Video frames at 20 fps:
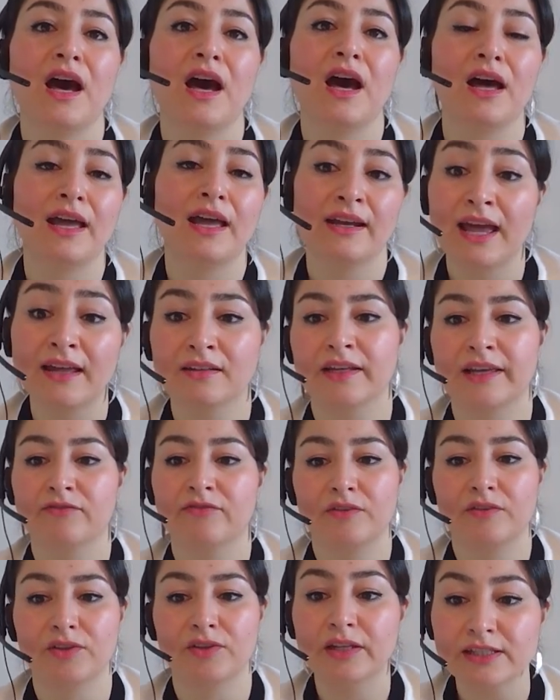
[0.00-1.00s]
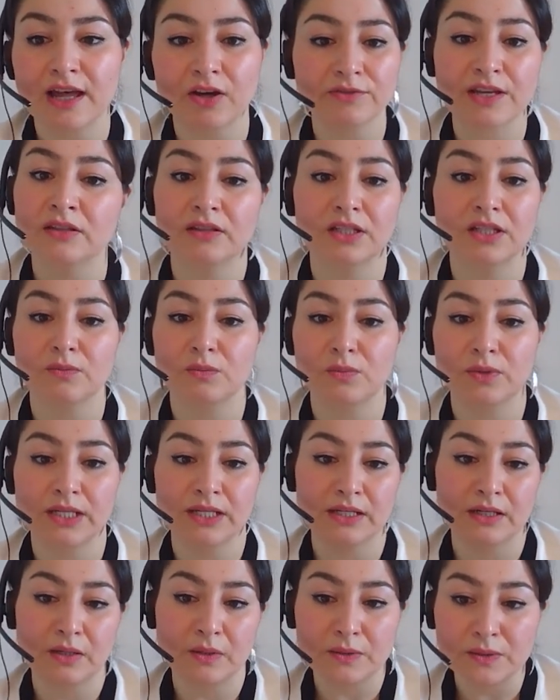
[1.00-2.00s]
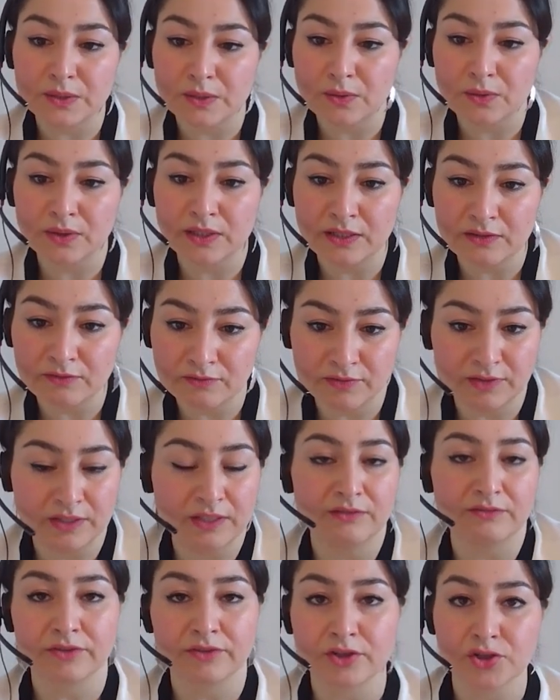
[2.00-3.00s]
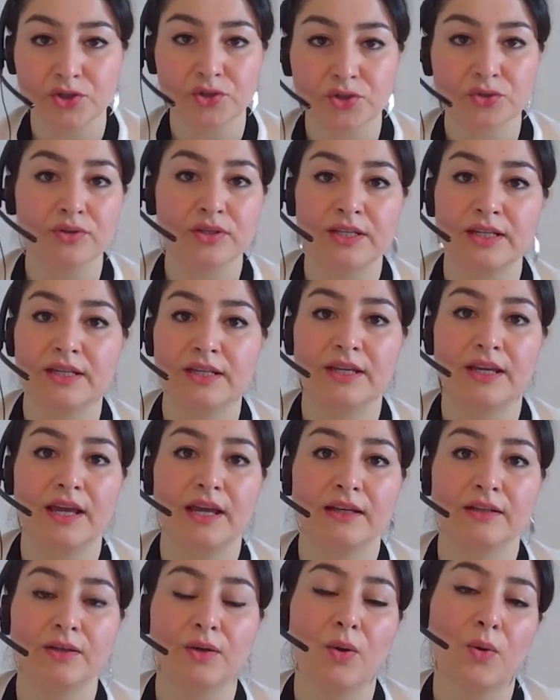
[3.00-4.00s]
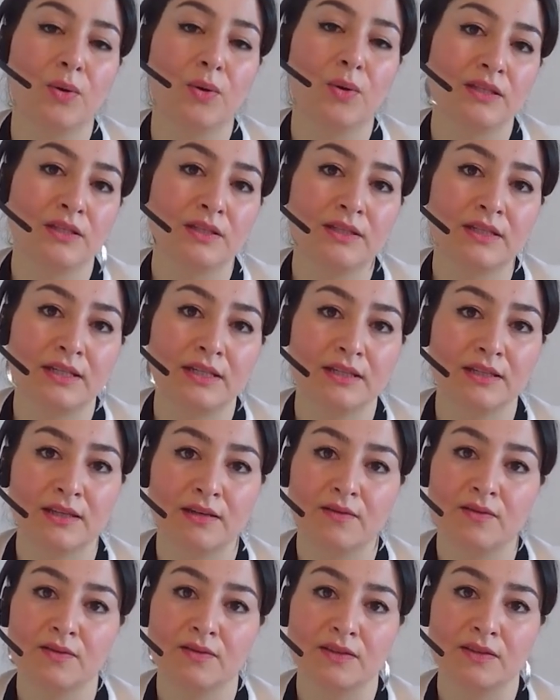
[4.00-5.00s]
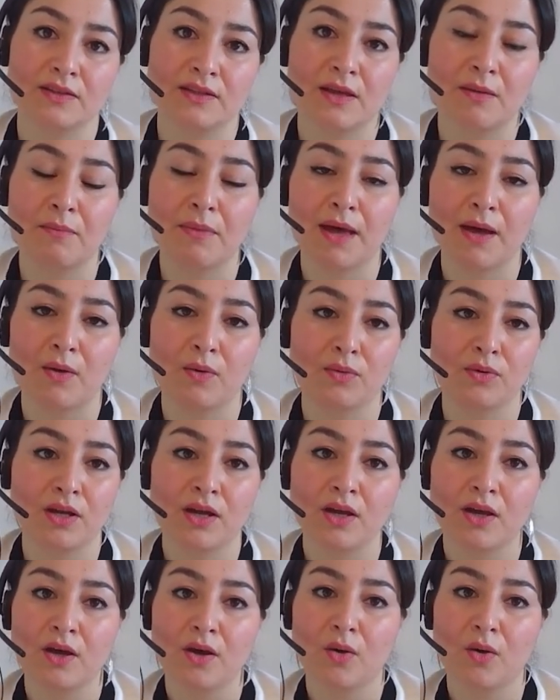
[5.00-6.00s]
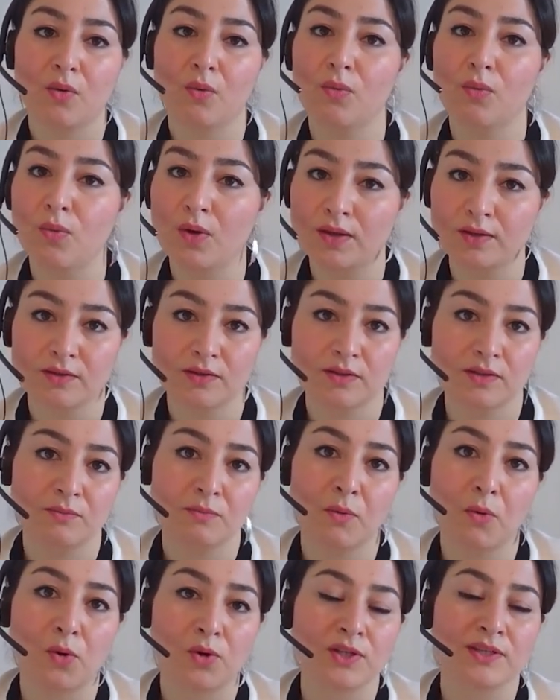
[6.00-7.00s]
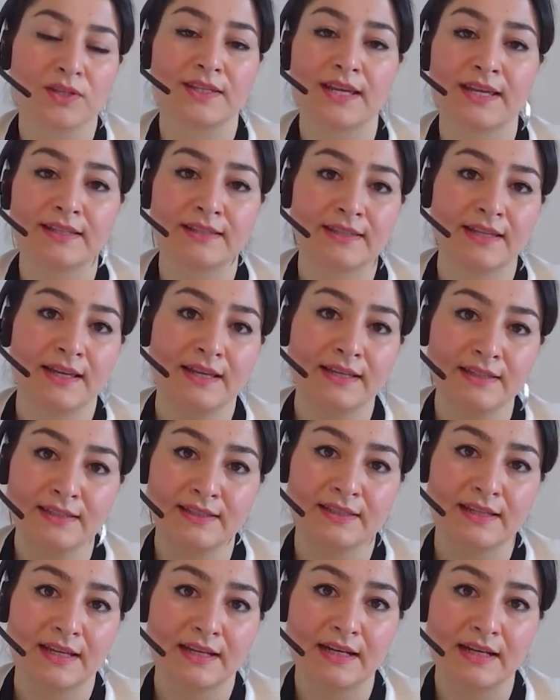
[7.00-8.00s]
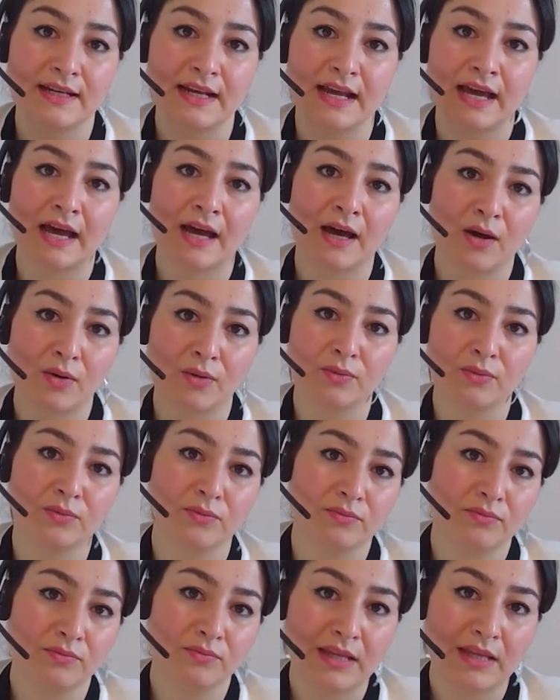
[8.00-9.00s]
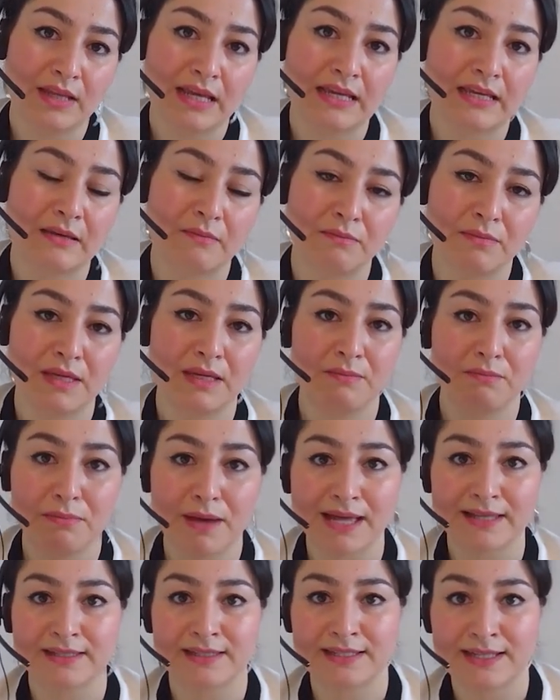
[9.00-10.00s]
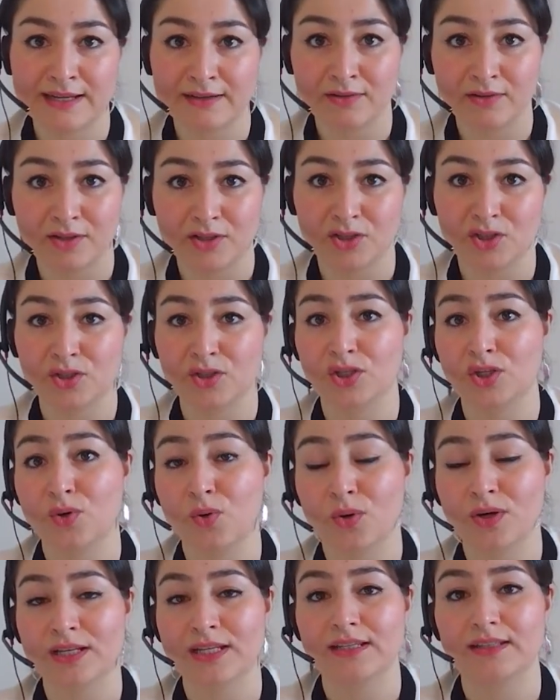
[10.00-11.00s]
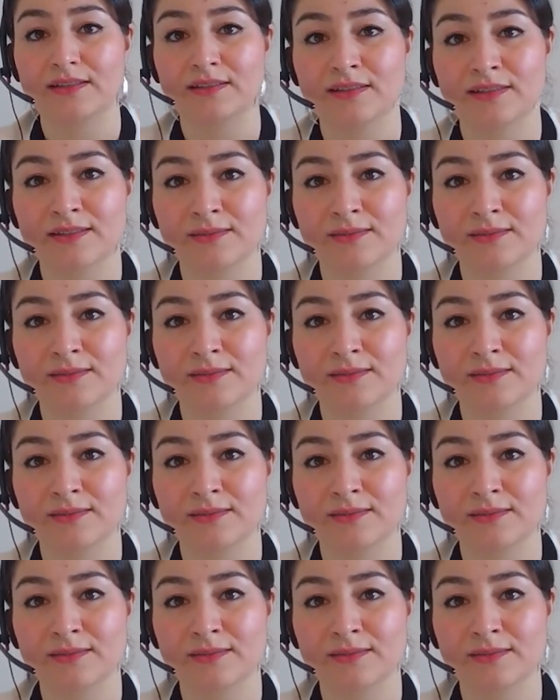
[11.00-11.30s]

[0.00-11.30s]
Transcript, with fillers: Uh, and again, if, if you'd like to have a conversation, we can also convene virtually and go into details about what supports exist and how they can be best tailored to your needs.